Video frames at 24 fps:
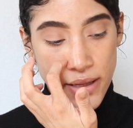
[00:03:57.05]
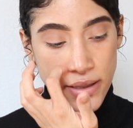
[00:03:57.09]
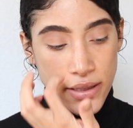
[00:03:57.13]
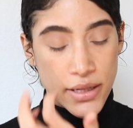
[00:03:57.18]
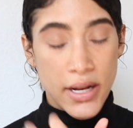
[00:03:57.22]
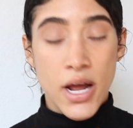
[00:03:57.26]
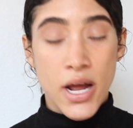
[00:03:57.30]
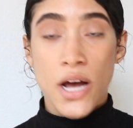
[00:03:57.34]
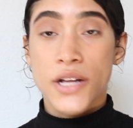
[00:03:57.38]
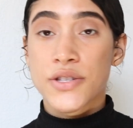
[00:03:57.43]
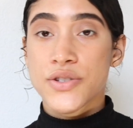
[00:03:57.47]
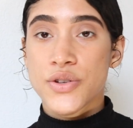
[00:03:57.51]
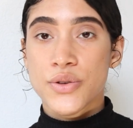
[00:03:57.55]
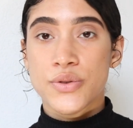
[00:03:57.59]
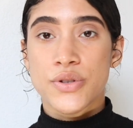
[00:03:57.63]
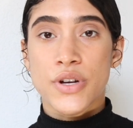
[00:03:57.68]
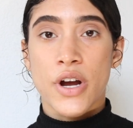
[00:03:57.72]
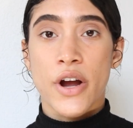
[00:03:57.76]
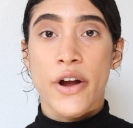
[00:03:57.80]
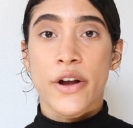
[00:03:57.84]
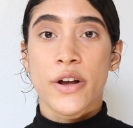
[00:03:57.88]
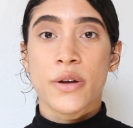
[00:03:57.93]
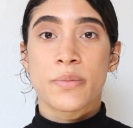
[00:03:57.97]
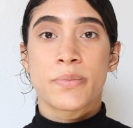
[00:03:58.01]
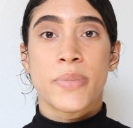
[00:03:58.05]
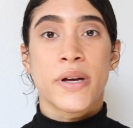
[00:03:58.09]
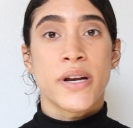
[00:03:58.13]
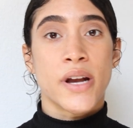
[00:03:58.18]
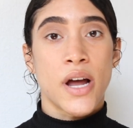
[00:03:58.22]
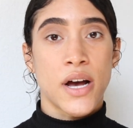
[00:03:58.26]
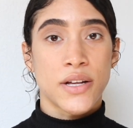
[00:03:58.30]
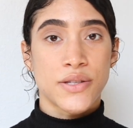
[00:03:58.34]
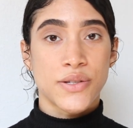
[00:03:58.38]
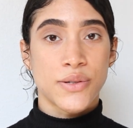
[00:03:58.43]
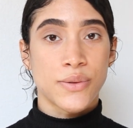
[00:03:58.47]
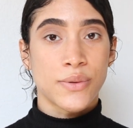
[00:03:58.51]
Not too dark, but
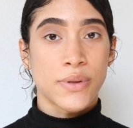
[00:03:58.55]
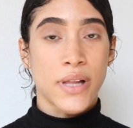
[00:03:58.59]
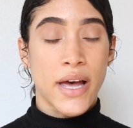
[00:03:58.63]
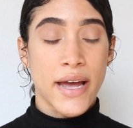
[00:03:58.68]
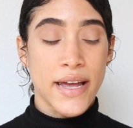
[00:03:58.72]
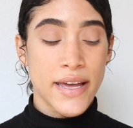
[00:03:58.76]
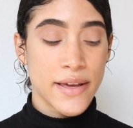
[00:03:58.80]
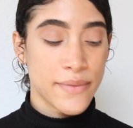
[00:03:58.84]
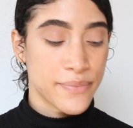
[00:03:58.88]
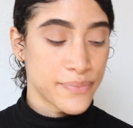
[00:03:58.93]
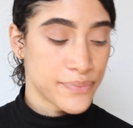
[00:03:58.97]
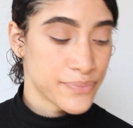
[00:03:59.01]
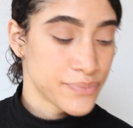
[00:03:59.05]
not too light.